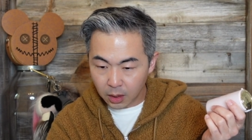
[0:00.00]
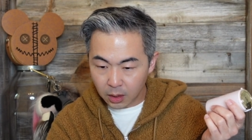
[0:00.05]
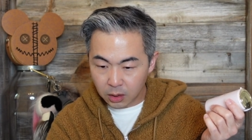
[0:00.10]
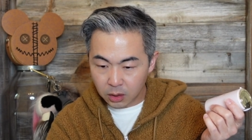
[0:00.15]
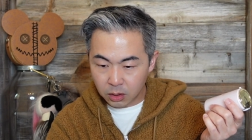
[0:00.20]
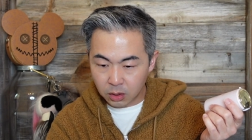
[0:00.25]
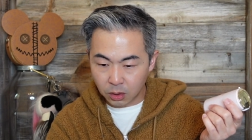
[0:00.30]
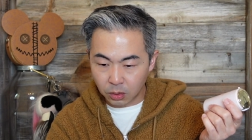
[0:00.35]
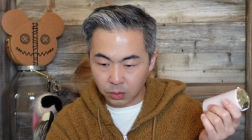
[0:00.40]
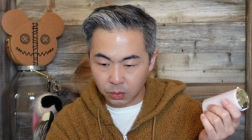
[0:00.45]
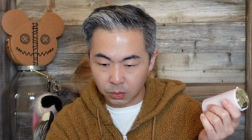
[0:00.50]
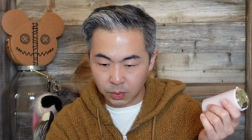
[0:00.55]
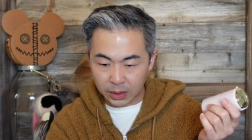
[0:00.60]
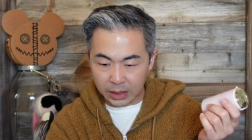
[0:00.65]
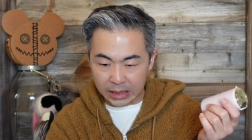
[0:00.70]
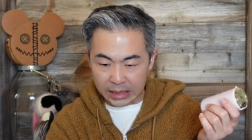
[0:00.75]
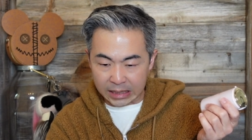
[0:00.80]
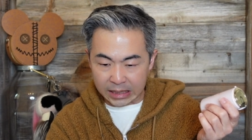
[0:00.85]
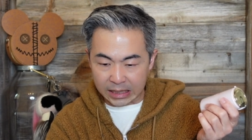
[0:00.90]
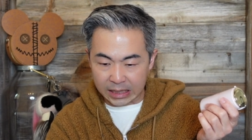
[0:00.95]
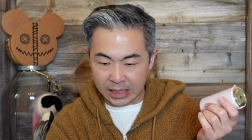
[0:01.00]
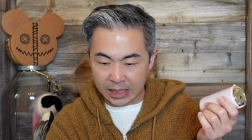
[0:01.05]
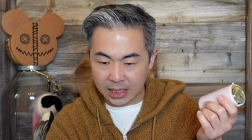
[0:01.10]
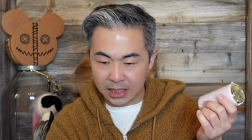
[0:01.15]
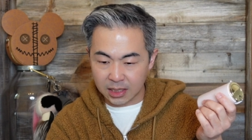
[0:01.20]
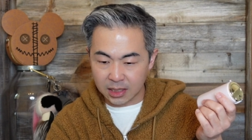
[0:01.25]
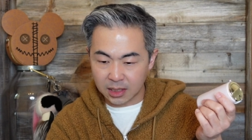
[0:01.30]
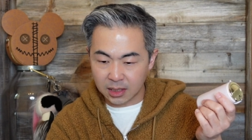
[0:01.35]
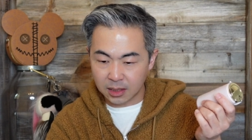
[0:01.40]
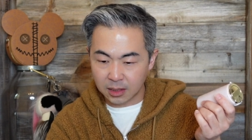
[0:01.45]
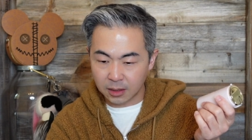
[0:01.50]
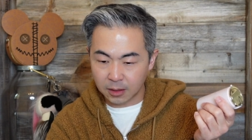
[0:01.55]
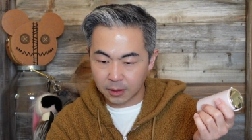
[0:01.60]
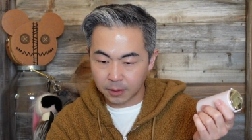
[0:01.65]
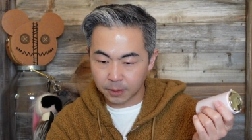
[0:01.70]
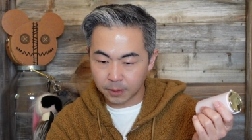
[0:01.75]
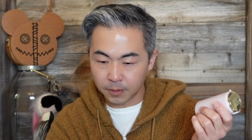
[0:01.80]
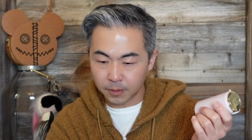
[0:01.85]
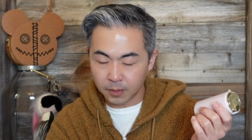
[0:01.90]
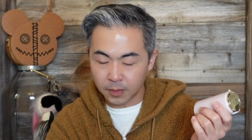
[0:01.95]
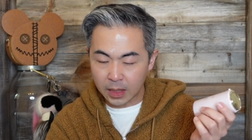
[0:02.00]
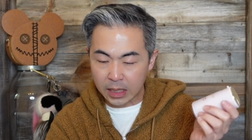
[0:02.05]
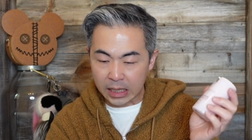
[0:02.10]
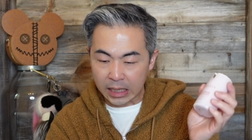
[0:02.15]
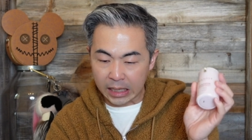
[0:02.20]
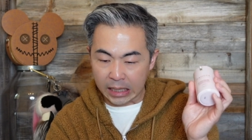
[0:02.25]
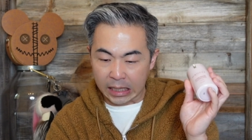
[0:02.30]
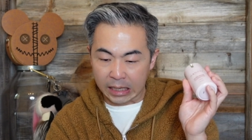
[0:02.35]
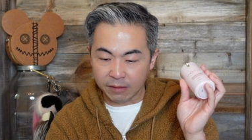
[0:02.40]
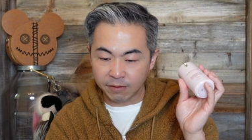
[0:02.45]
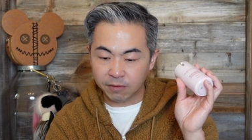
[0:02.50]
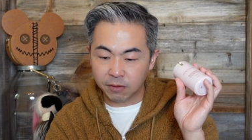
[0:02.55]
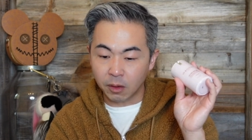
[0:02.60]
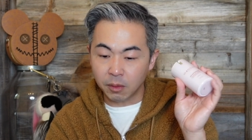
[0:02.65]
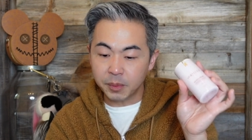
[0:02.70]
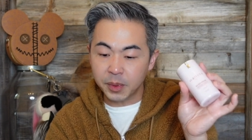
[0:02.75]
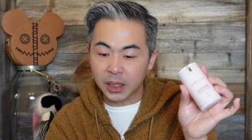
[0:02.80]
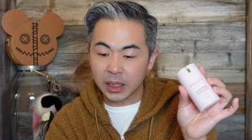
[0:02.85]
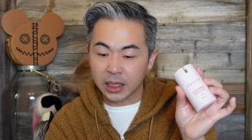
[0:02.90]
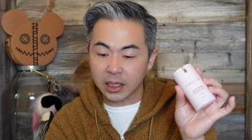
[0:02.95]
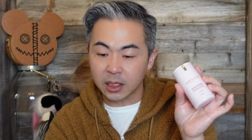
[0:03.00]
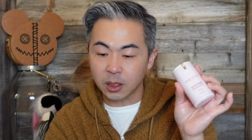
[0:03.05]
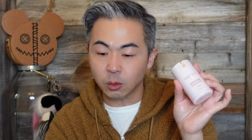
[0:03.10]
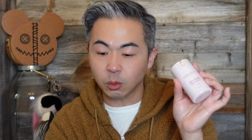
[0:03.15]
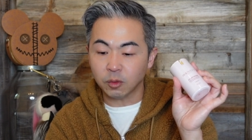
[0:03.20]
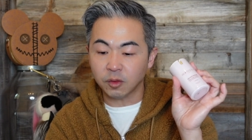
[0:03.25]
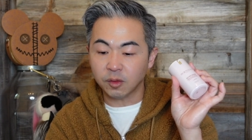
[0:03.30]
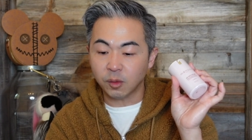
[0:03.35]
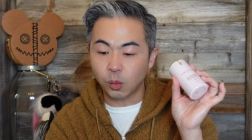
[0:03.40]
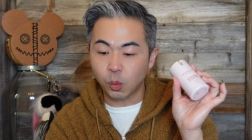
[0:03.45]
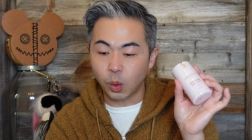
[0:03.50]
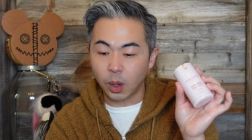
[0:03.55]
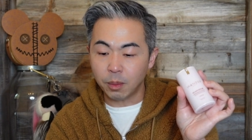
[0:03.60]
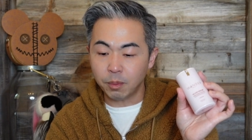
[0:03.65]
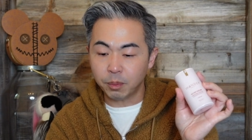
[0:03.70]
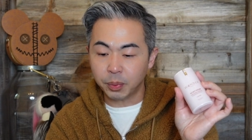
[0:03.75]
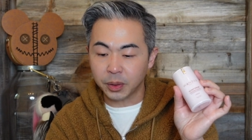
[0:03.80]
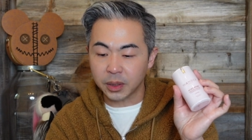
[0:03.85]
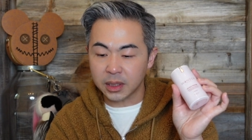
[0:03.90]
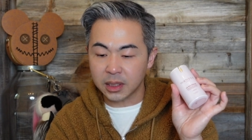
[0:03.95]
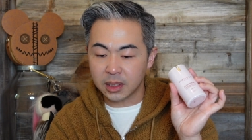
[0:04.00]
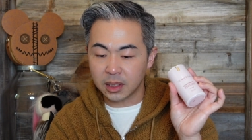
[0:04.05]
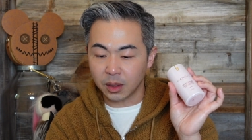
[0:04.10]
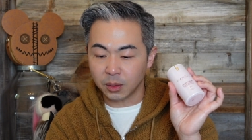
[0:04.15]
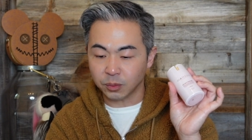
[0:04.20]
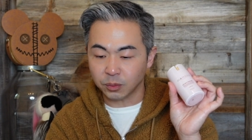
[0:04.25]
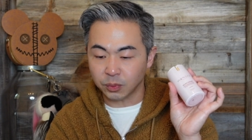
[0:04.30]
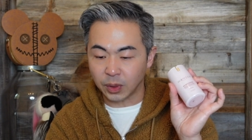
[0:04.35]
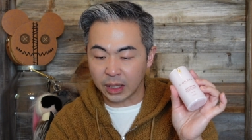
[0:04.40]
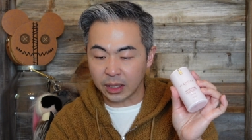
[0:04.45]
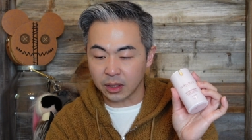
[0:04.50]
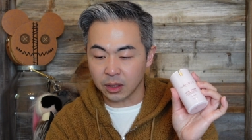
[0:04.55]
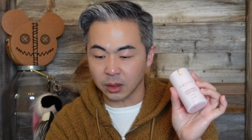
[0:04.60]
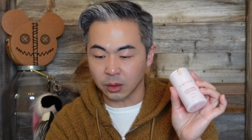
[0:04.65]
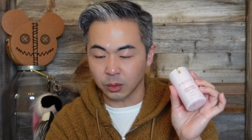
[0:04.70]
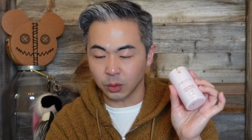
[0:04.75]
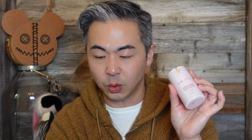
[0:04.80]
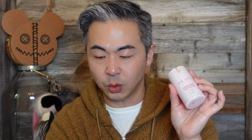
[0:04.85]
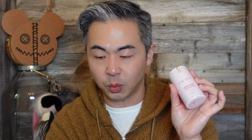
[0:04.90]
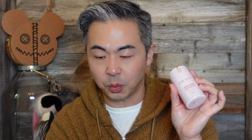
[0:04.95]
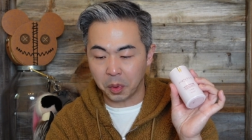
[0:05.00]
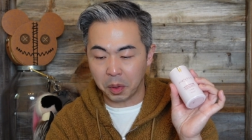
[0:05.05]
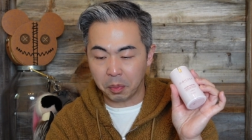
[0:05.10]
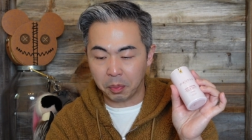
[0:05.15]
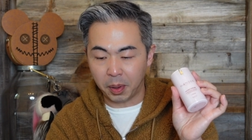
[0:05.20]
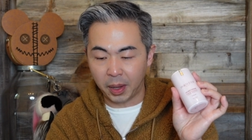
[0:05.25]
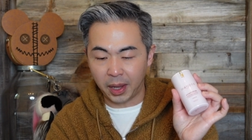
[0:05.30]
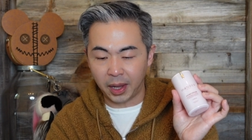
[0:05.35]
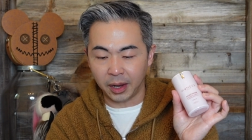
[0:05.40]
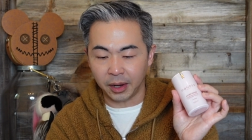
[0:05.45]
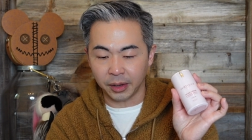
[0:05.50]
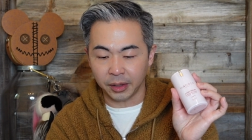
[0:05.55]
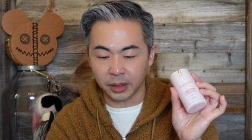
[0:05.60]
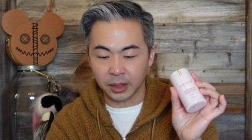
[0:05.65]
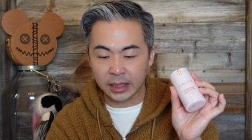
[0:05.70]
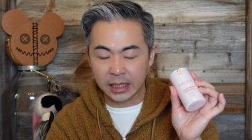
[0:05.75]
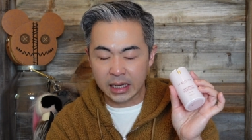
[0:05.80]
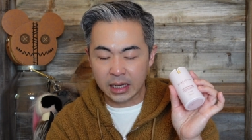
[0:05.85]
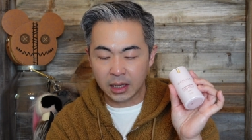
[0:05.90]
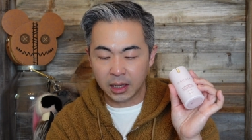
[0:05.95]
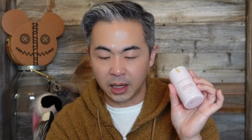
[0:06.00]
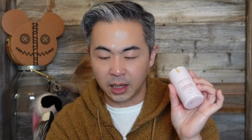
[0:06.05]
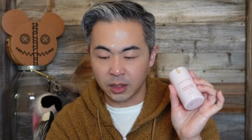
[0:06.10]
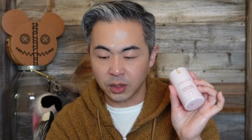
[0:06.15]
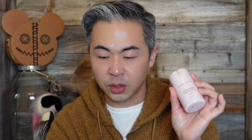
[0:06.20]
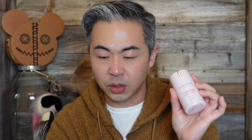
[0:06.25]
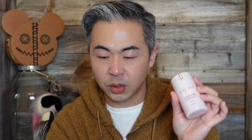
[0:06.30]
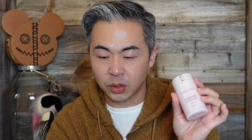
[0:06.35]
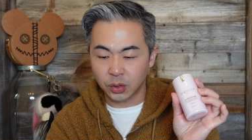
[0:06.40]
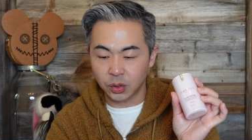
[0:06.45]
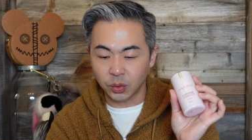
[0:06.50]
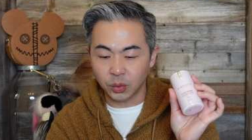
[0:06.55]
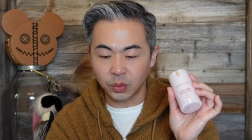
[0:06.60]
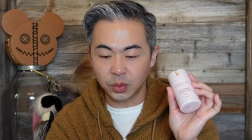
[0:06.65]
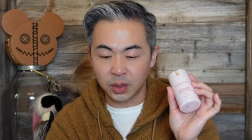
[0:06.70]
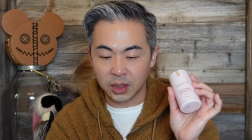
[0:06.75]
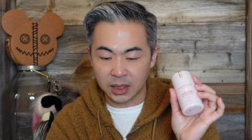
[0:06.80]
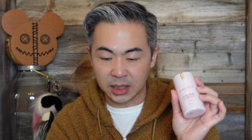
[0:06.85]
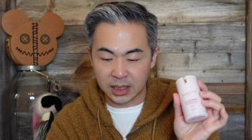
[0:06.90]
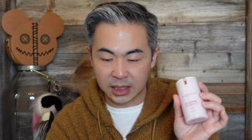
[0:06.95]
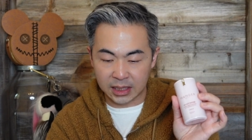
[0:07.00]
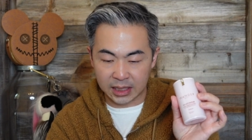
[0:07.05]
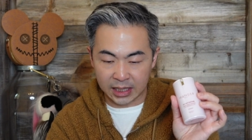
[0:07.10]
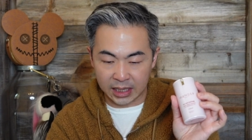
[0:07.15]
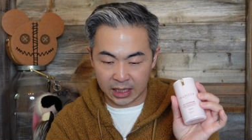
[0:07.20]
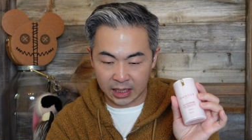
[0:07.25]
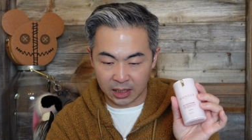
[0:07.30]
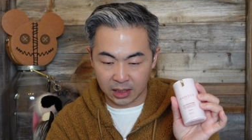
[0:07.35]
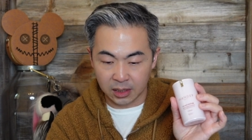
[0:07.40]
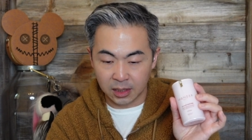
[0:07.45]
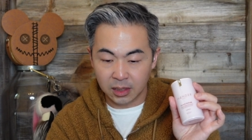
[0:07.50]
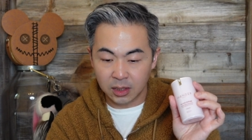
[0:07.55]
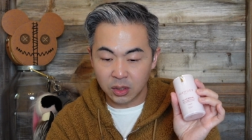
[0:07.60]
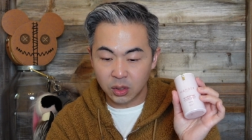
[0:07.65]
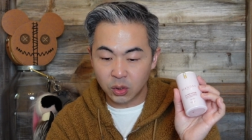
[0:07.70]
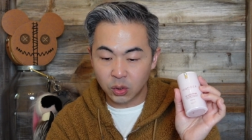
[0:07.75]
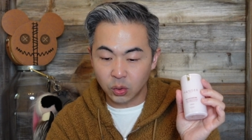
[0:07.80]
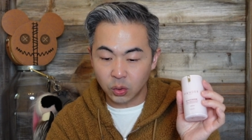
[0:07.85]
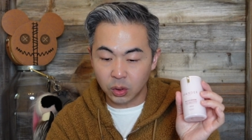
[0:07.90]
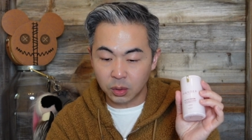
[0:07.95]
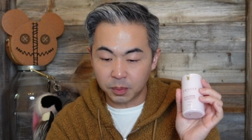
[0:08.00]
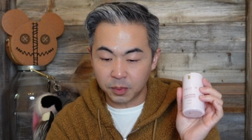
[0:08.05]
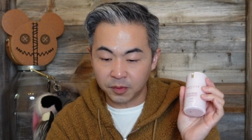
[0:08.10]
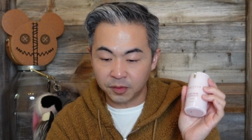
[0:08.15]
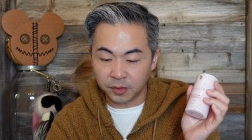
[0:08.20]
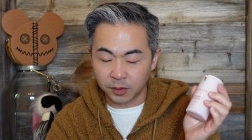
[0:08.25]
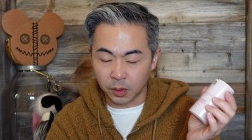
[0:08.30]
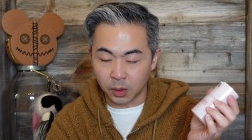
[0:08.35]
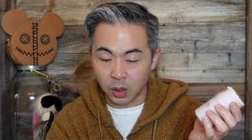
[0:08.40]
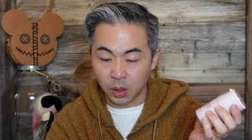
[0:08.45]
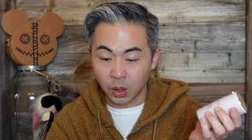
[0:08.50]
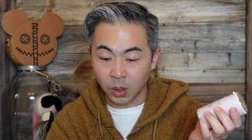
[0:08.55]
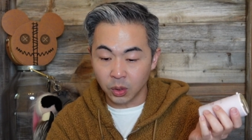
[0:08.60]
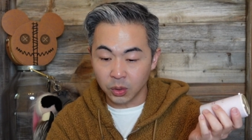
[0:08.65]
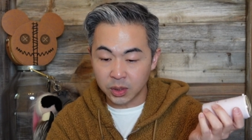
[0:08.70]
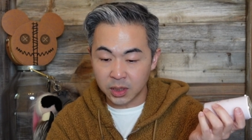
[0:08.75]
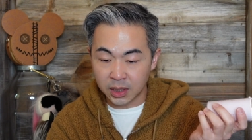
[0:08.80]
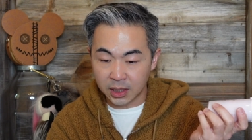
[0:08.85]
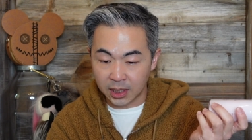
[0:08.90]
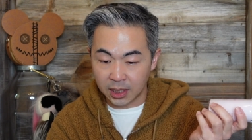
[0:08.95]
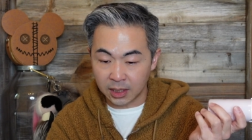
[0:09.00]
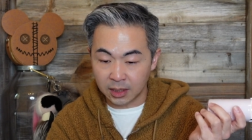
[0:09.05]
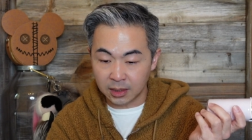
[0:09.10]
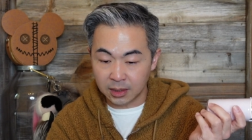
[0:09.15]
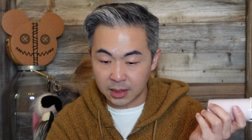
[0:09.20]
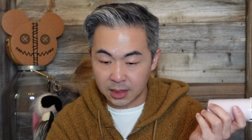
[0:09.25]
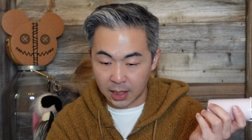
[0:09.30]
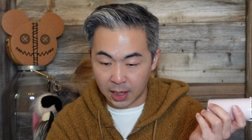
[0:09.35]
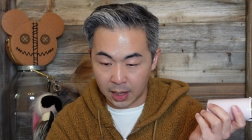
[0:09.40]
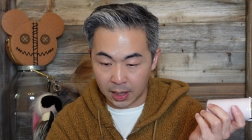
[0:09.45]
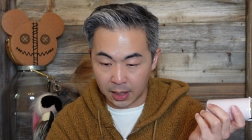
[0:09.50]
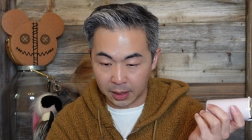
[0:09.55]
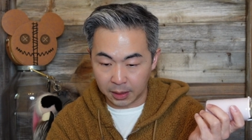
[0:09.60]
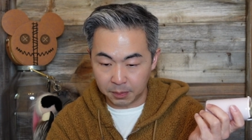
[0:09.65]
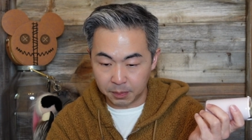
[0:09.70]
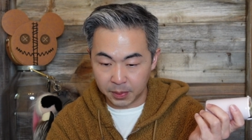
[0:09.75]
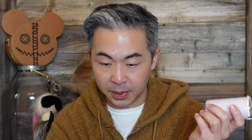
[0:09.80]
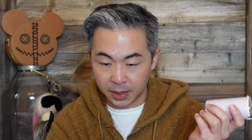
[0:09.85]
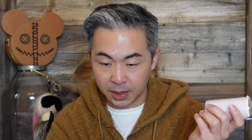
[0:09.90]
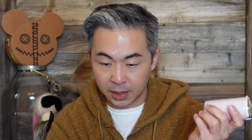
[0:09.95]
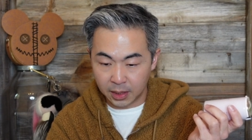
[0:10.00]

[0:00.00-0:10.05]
So what is this? It formulated with 1% retinol to repair and soothe the skin suitable for all skin type.